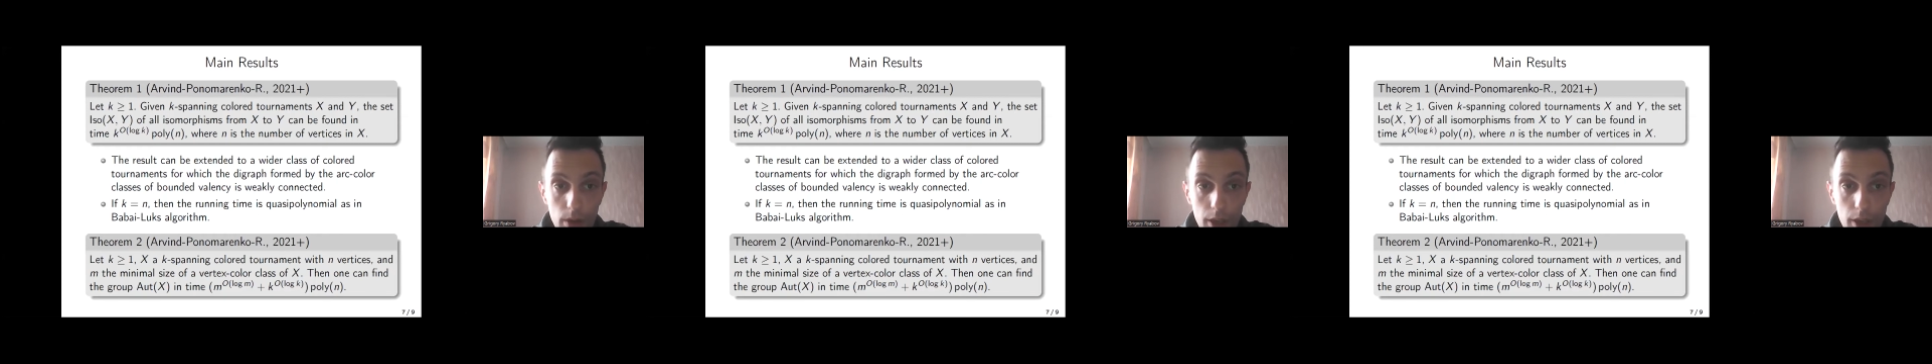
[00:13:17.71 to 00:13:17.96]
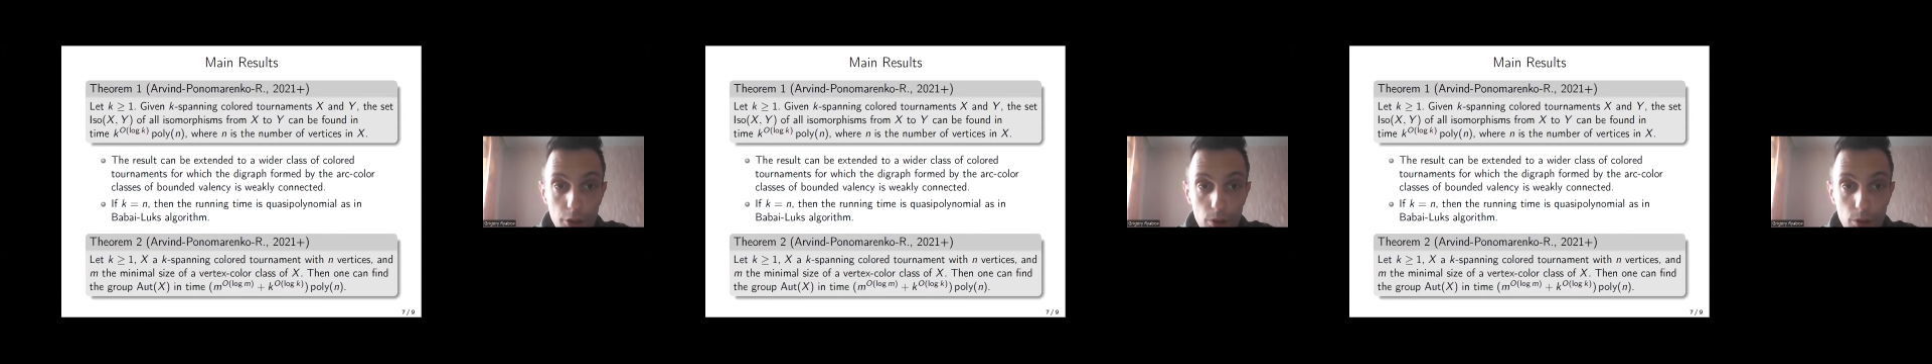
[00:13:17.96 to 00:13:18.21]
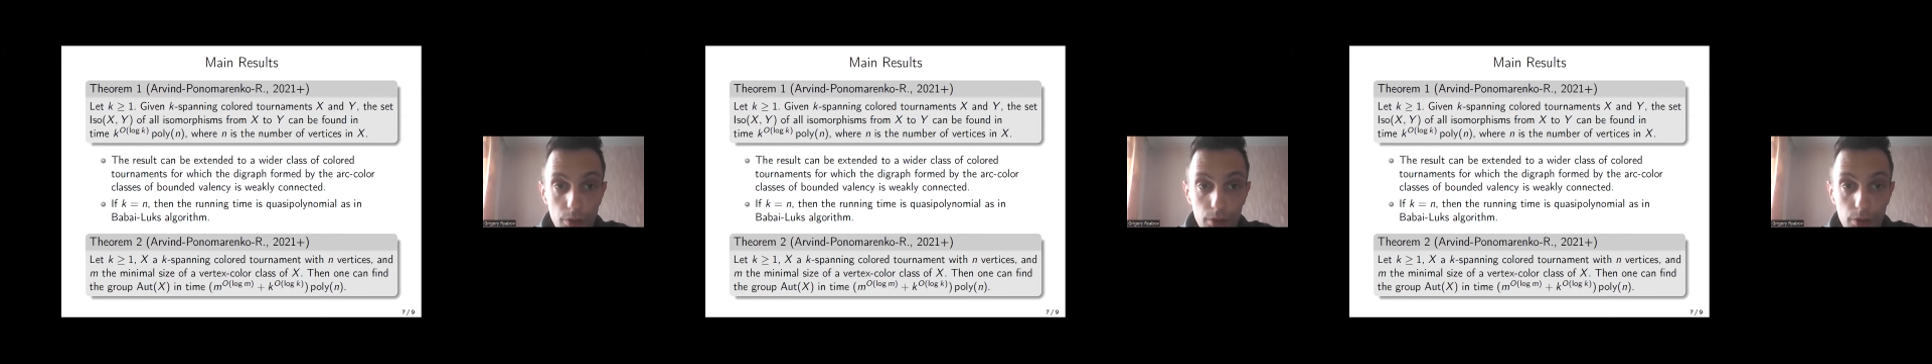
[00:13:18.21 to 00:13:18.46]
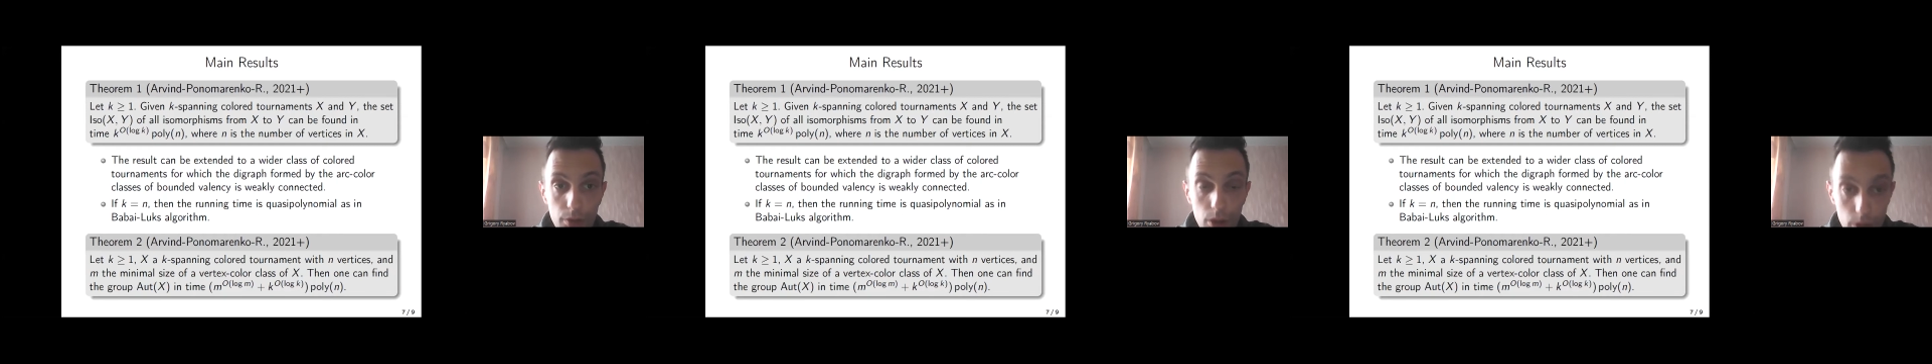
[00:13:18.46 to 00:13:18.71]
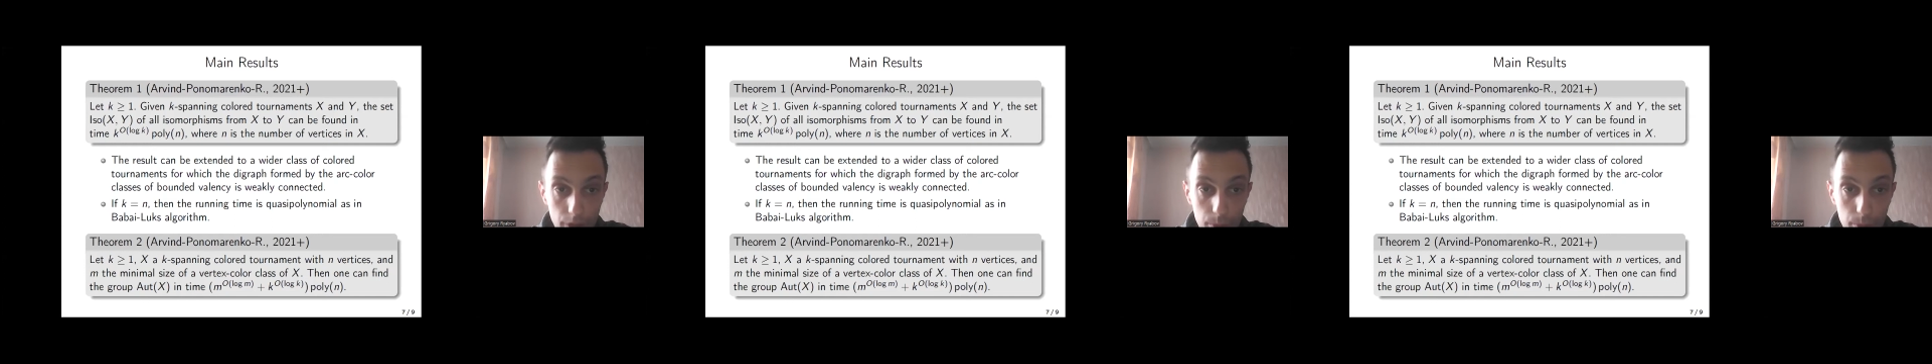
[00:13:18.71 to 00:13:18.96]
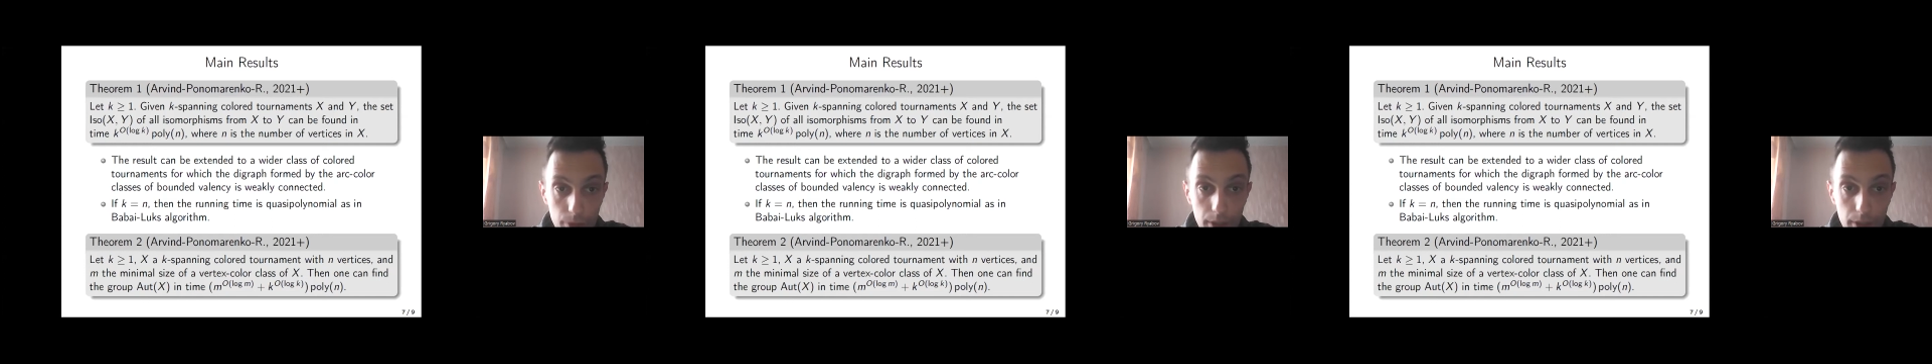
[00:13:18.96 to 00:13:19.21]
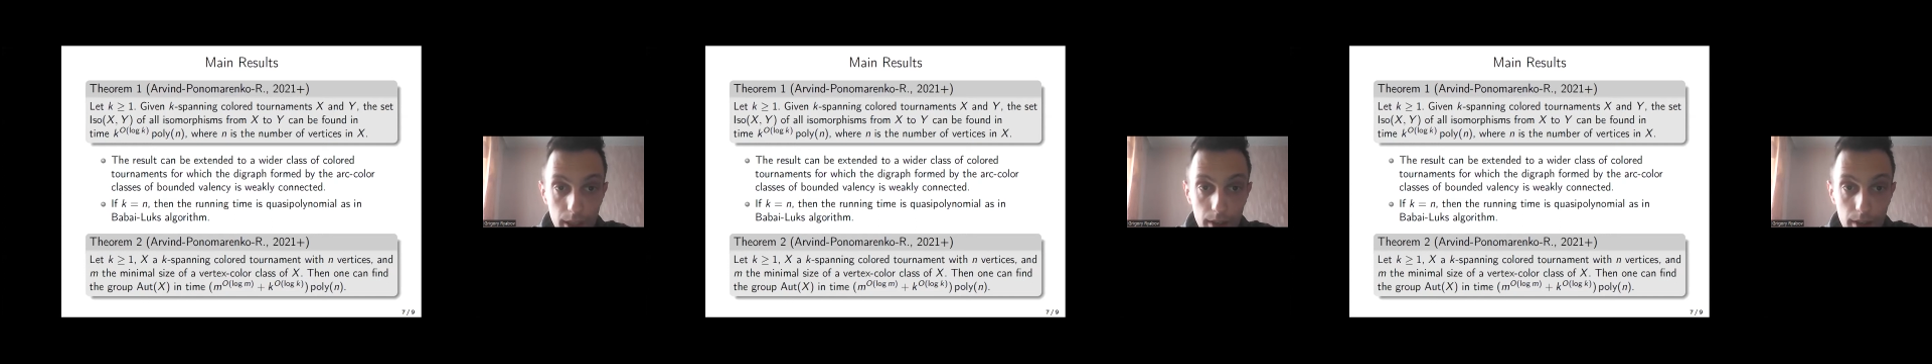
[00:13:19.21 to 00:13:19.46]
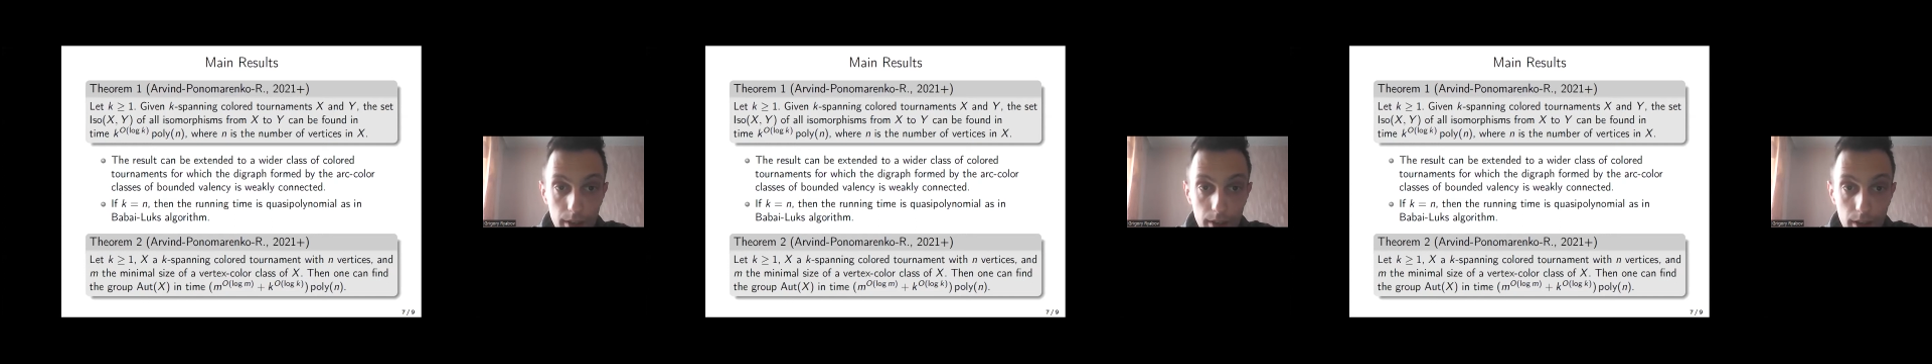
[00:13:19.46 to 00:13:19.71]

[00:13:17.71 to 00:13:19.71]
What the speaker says: large logarithm of k